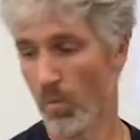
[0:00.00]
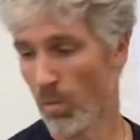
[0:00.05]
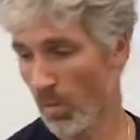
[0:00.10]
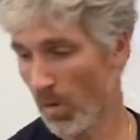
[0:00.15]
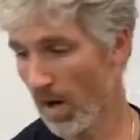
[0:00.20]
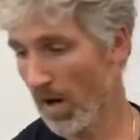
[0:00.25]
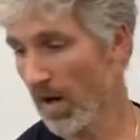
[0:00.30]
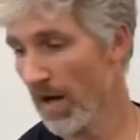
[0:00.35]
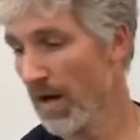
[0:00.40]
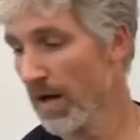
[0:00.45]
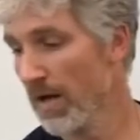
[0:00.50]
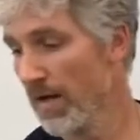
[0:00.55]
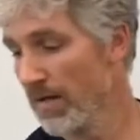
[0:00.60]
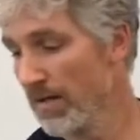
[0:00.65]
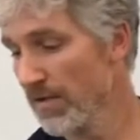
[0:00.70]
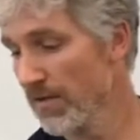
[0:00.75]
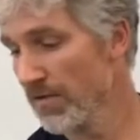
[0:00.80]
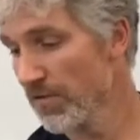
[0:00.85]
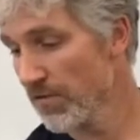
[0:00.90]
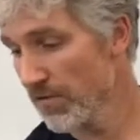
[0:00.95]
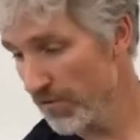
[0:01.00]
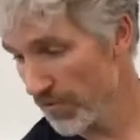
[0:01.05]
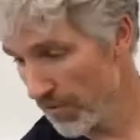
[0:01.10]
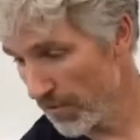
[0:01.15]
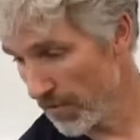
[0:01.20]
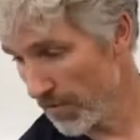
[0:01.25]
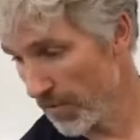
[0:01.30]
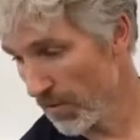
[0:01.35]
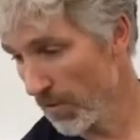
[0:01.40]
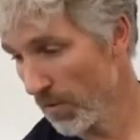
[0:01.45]
One,
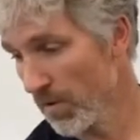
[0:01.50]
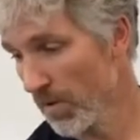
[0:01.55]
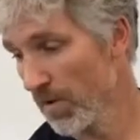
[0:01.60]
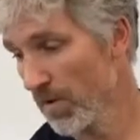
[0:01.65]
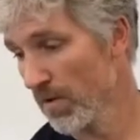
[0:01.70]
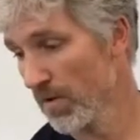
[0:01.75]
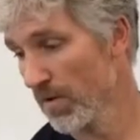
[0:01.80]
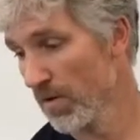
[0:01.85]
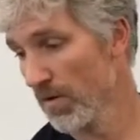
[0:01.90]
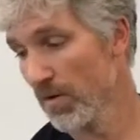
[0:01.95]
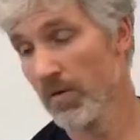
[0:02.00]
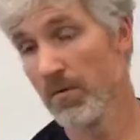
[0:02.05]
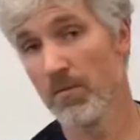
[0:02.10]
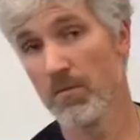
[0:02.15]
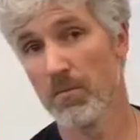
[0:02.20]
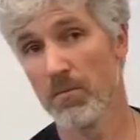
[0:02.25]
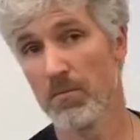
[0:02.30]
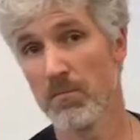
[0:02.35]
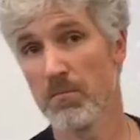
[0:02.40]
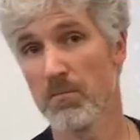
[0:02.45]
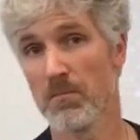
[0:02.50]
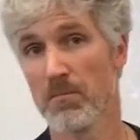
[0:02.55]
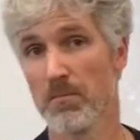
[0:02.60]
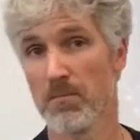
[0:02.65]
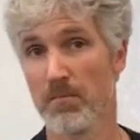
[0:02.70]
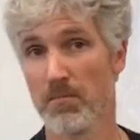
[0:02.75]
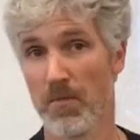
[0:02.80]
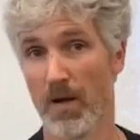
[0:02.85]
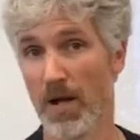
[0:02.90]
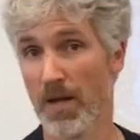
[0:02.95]
two.
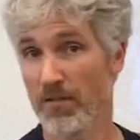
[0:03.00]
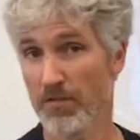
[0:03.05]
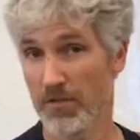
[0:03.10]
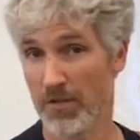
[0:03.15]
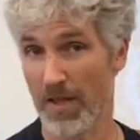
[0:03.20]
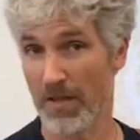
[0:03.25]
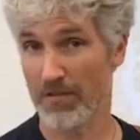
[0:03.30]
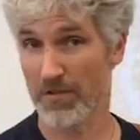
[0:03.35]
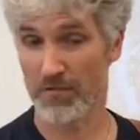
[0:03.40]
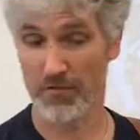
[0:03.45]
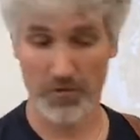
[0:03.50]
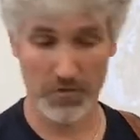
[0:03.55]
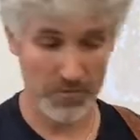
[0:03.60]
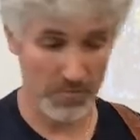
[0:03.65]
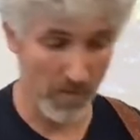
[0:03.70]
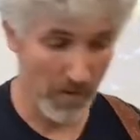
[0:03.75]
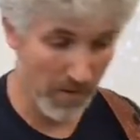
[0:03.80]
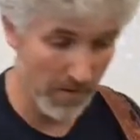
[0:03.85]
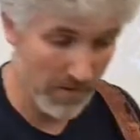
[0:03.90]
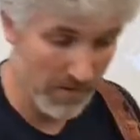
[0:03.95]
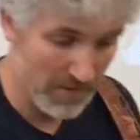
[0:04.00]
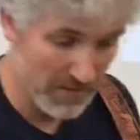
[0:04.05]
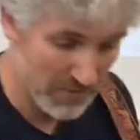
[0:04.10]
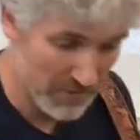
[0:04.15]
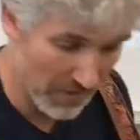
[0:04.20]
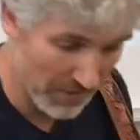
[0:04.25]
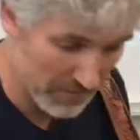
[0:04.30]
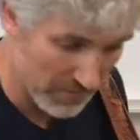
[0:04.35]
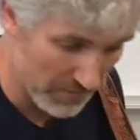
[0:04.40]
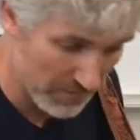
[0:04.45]
All right, so that's the first part.
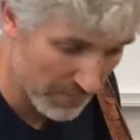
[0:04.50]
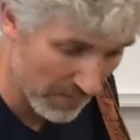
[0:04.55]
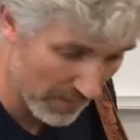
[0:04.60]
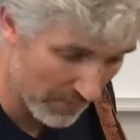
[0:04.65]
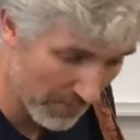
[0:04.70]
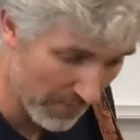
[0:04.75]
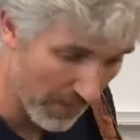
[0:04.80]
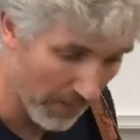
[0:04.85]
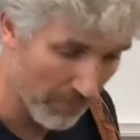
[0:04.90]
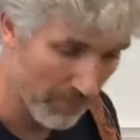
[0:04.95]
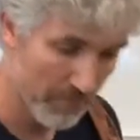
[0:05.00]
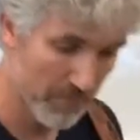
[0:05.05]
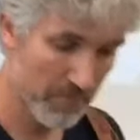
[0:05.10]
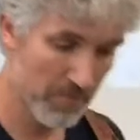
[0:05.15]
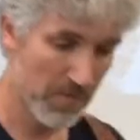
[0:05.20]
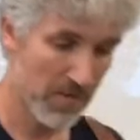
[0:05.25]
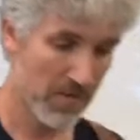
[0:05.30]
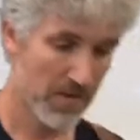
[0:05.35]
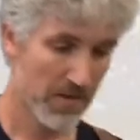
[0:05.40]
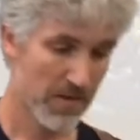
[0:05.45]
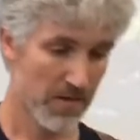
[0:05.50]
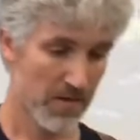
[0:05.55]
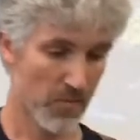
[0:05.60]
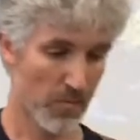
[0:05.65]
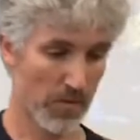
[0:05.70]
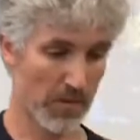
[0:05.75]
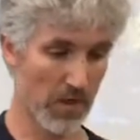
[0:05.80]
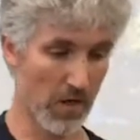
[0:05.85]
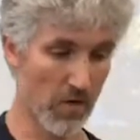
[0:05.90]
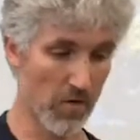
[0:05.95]
Check this out now.
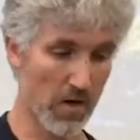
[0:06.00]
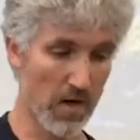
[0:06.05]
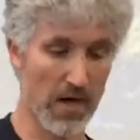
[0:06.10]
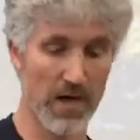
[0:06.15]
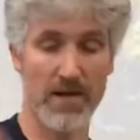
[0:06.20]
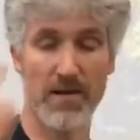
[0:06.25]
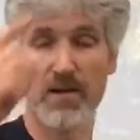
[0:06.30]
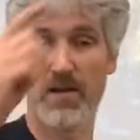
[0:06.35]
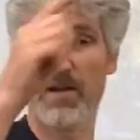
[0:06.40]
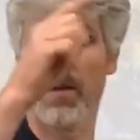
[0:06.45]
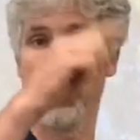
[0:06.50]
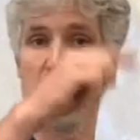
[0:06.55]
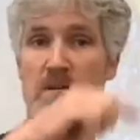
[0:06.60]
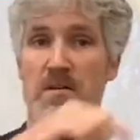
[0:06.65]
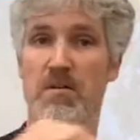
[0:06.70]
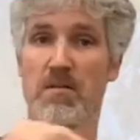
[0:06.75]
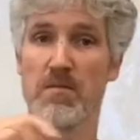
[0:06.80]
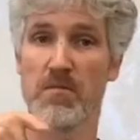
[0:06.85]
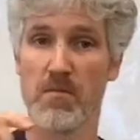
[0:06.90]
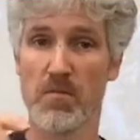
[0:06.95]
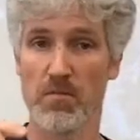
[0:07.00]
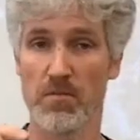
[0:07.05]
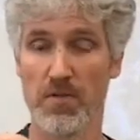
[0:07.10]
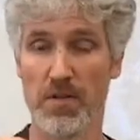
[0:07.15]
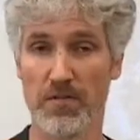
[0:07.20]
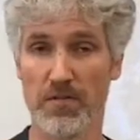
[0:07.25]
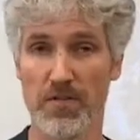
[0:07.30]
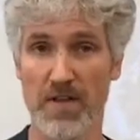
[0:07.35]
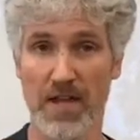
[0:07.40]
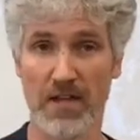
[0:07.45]
We go on.
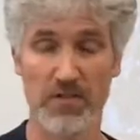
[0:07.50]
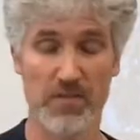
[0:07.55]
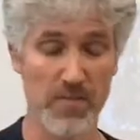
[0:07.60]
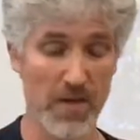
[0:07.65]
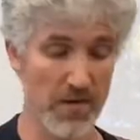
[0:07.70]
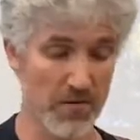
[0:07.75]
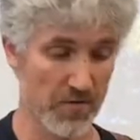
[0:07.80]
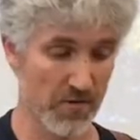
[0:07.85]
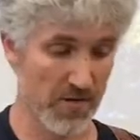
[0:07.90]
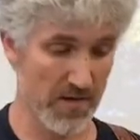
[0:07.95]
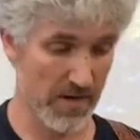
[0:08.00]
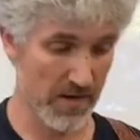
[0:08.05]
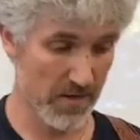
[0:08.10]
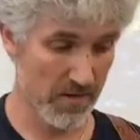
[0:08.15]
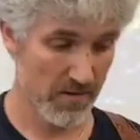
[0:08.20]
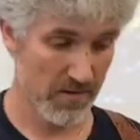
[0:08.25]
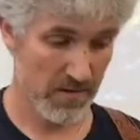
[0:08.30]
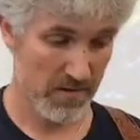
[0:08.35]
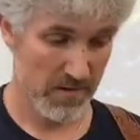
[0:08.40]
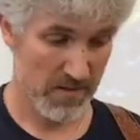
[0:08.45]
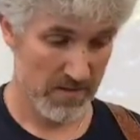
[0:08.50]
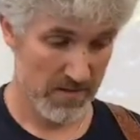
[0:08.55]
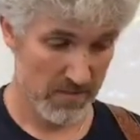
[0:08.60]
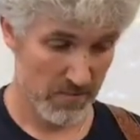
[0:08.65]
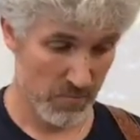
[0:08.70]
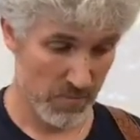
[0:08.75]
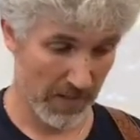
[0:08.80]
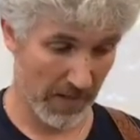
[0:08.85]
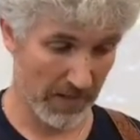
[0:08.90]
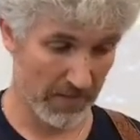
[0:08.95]
This next measure here,
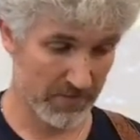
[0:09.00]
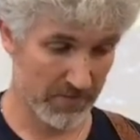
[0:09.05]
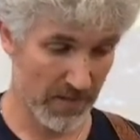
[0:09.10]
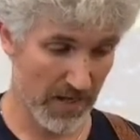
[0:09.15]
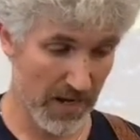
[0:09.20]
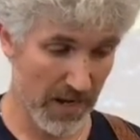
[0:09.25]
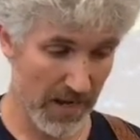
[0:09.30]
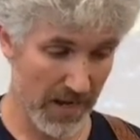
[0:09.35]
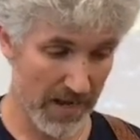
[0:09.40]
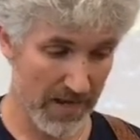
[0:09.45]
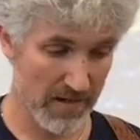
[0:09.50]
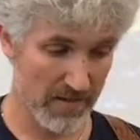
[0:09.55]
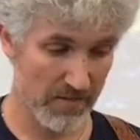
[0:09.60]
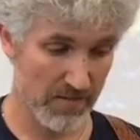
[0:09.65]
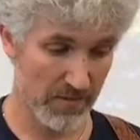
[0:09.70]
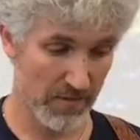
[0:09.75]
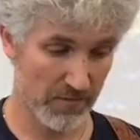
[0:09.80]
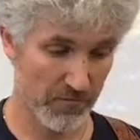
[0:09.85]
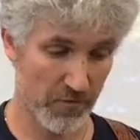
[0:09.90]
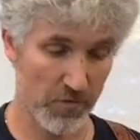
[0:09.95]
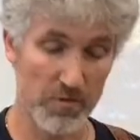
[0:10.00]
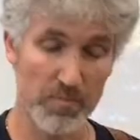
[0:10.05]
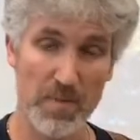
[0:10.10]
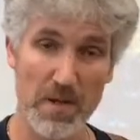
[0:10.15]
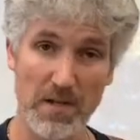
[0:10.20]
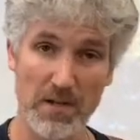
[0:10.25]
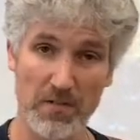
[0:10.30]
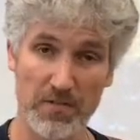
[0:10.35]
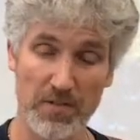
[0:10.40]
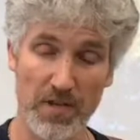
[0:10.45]
we got a tie. That first
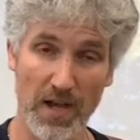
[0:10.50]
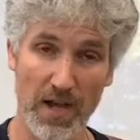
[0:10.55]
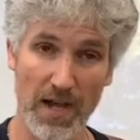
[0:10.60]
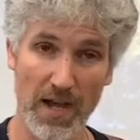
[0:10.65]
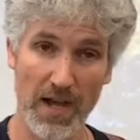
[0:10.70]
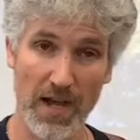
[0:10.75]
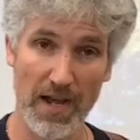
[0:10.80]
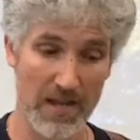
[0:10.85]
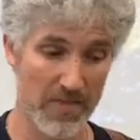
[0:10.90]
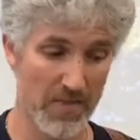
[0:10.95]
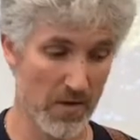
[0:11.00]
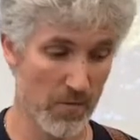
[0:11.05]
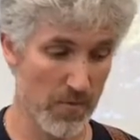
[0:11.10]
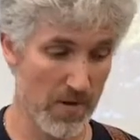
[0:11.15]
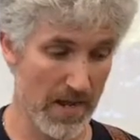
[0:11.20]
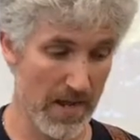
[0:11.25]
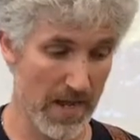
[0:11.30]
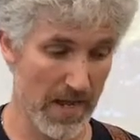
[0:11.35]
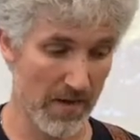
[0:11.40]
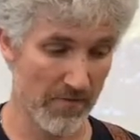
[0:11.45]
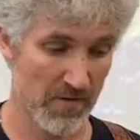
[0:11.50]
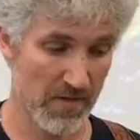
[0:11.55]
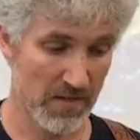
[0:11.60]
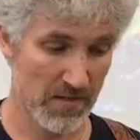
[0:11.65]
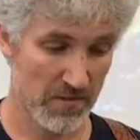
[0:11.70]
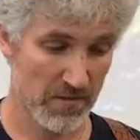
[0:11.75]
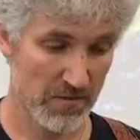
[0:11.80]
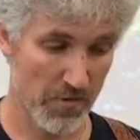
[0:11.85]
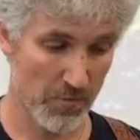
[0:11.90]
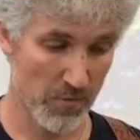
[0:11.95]
beat is tied, and then we have
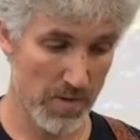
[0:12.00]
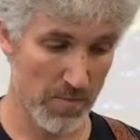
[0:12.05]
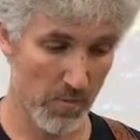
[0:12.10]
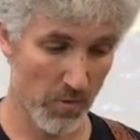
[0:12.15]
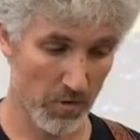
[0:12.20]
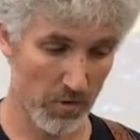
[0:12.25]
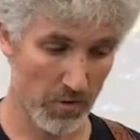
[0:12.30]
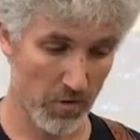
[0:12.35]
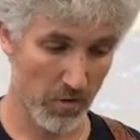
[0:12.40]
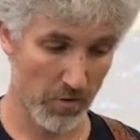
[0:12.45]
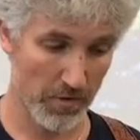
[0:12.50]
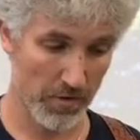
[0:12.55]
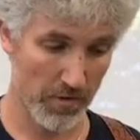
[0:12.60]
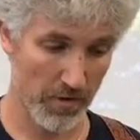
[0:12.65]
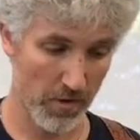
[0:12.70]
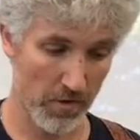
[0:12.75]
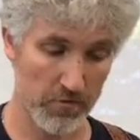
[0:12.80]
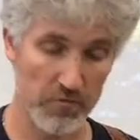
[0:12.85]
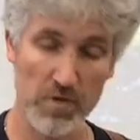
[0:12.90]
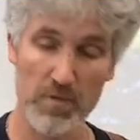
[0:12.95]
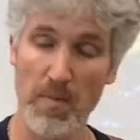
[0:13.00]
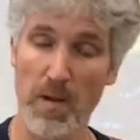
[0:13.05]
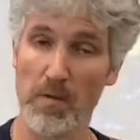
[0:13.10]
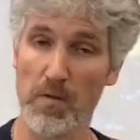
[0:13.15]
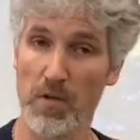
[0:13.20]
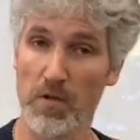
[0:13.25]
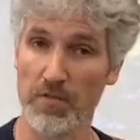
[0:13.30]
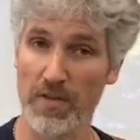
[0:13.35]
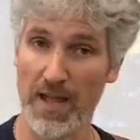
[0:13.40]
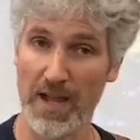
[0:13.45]
three more quarter notes. Remember,
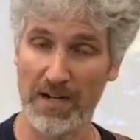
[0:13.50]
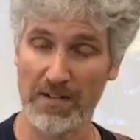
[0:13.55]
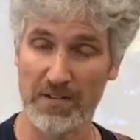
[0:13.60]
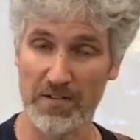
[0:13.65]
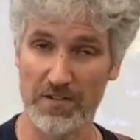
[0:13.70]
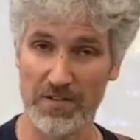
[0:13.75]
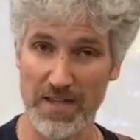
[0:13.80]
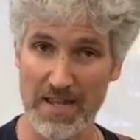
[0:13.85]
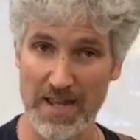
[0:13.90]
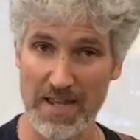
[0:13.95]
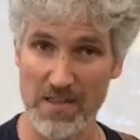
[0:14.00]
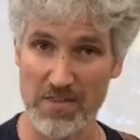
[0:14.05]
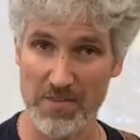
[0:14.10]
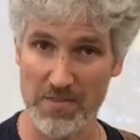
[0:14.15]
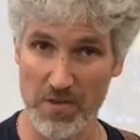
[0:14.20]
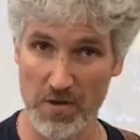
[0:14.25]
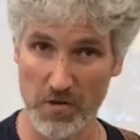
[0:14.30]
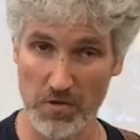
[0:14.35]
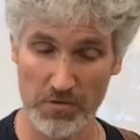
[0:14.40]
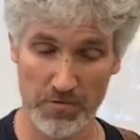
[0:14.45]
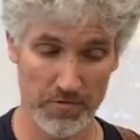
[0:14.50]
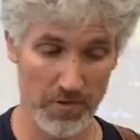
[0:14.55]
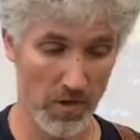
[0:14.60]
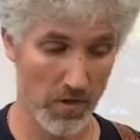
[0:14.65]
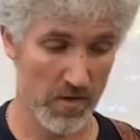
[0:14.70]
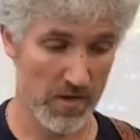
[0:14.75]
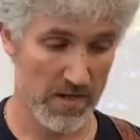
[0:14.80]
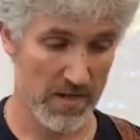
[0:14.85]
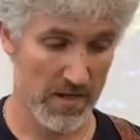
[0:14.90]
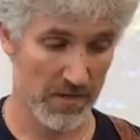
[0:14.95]
those act as eighth notes,
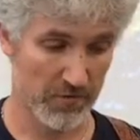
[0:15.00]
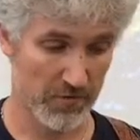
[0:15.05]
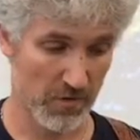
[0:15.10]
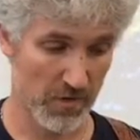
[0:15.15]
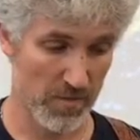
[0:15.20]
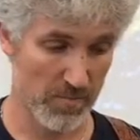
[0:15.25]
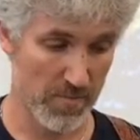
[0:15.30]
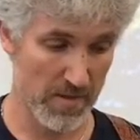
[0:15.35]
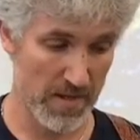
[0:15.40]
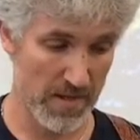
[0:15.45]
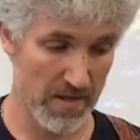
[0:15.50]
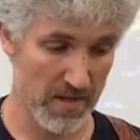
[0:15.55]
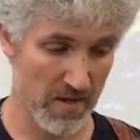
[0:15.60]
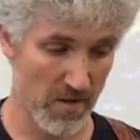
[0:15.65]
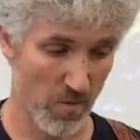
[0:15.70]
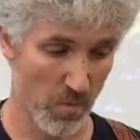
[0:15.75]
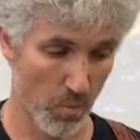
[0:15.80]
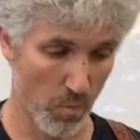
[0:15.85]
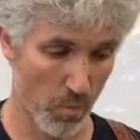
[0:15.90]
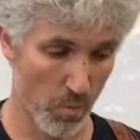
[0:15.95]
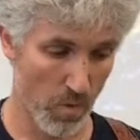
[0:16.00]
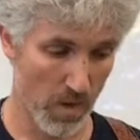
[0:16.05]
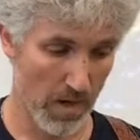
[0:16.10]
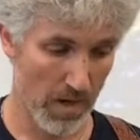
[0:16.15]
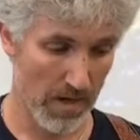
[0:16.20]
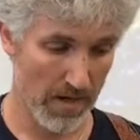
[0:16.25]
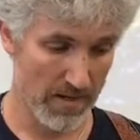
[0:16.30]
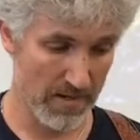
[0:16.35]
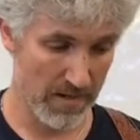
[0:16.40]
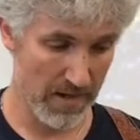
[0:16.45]
so it's going to be
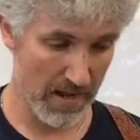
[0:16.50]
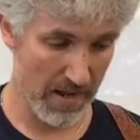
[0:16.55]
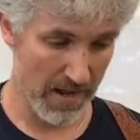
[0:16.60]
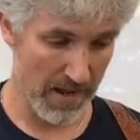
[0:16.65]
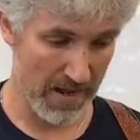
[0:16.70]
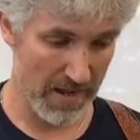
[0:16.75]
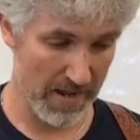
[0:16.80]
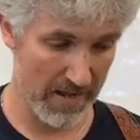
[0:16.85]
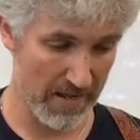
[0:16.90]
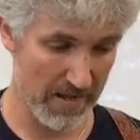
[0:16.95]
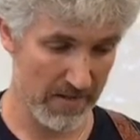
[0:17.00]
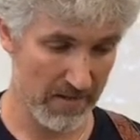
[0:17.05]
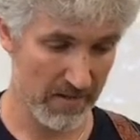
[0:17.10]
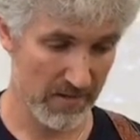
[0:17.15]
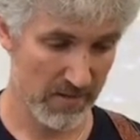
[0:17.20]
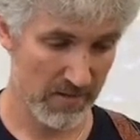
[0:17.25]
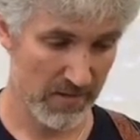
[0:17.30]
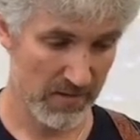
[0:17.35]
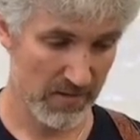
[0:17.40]
one and